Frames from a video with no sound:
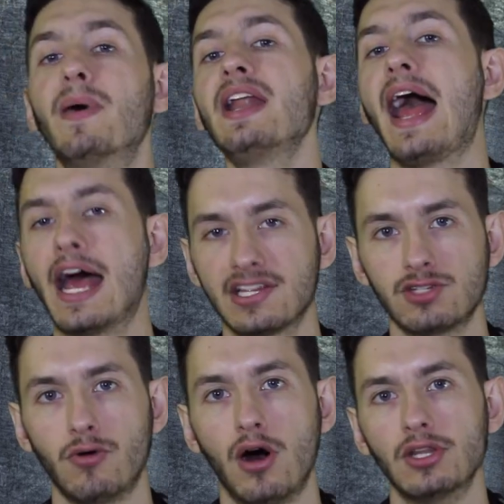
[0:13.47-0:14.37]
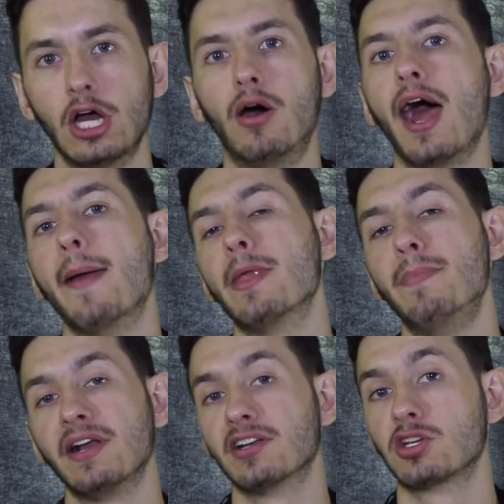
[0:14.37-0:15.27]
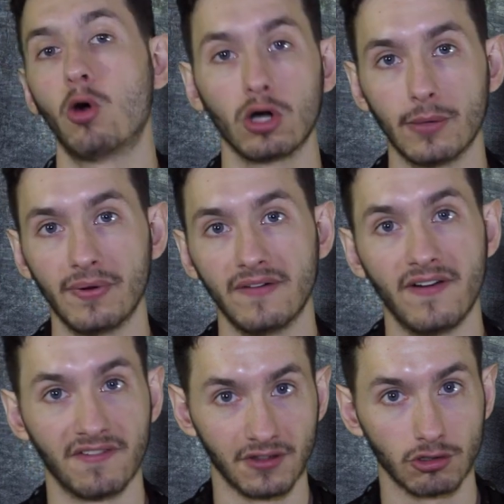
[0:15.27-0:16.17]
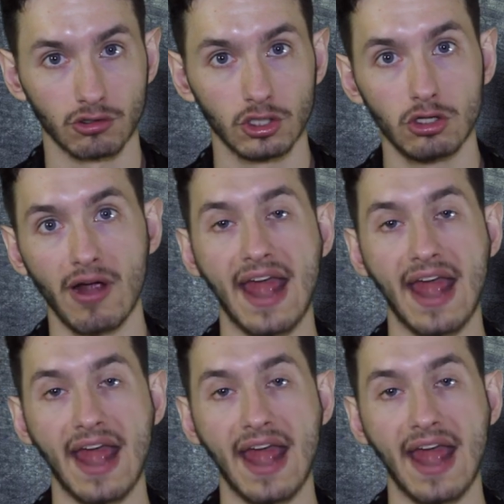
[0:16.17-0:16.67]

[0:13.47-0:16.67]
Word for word: But as you all know, I am the biggest horror buff of the crew